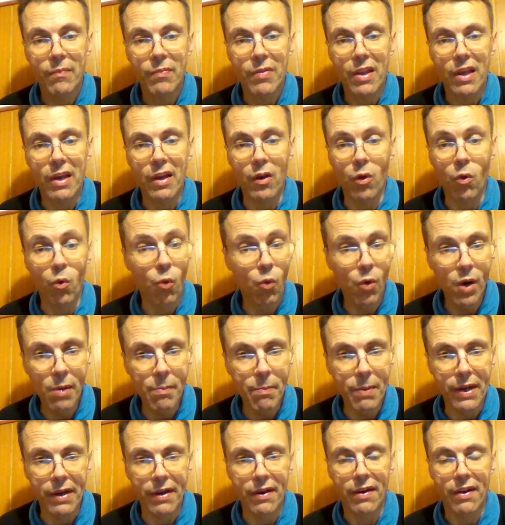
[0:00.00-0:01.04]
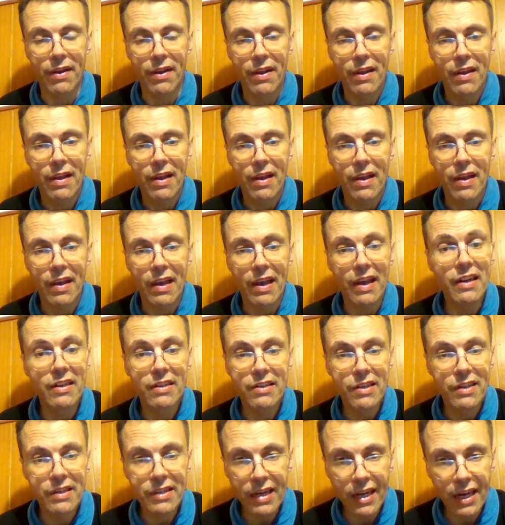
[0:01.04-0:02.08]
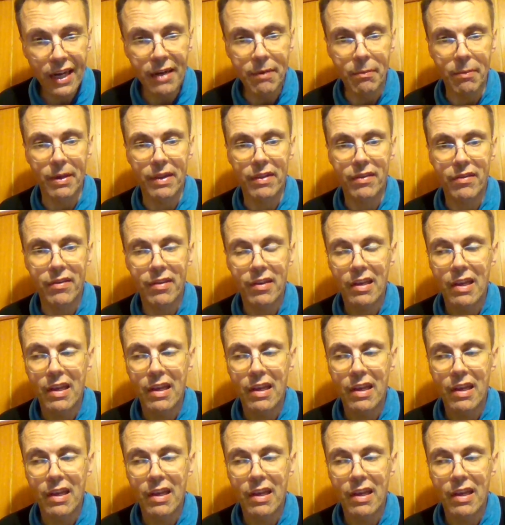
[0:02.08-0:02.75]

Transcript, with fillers: uh, women, entertainment.